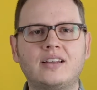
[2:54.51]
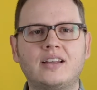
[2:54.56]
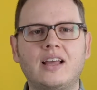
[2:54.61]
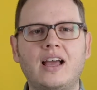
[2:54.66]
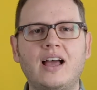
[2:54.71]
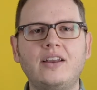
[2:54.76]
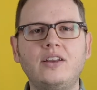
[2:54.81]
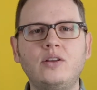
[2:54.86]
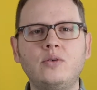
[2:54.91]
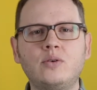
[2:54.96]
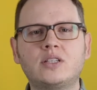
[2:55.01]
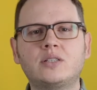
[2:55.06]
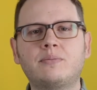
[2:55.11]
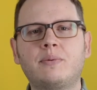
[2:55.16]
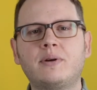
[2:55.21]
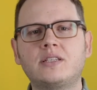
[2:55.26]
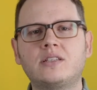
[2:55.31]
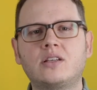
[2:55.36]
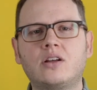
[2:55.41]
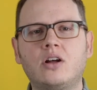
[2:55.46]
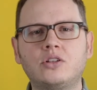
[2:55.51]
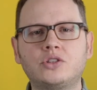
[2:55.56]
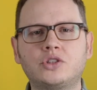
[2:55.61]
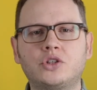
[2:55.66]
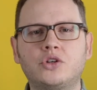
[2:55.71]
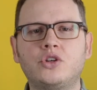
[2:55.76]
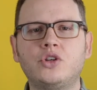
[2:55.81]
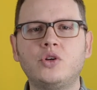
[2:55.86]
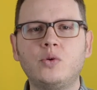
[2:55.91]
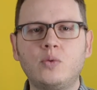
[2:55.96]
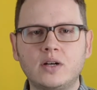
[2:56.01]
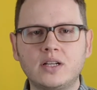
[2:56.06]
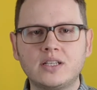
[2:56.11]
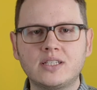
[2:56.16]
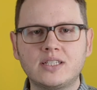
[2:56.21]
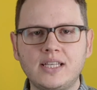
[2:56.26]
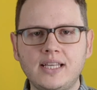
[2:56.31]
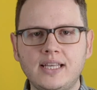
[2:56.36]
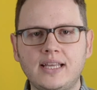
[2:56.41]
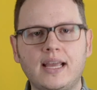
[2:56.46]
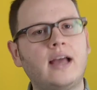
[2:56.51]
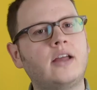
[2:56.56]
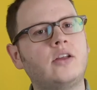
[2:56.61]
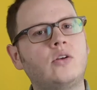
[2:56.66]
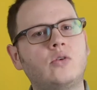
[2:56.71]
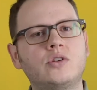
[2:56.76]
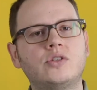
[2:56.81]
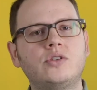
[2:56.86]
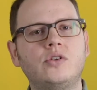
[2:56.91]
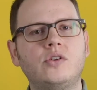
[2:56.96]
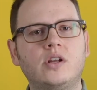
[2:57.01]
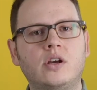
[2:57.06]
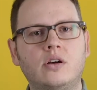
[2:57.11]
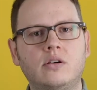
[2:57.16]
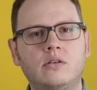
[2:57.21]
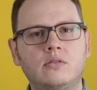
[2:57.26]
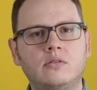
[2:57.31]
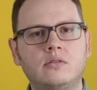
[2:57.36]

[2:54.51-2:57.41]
how do you express the culture you want to see at your studio?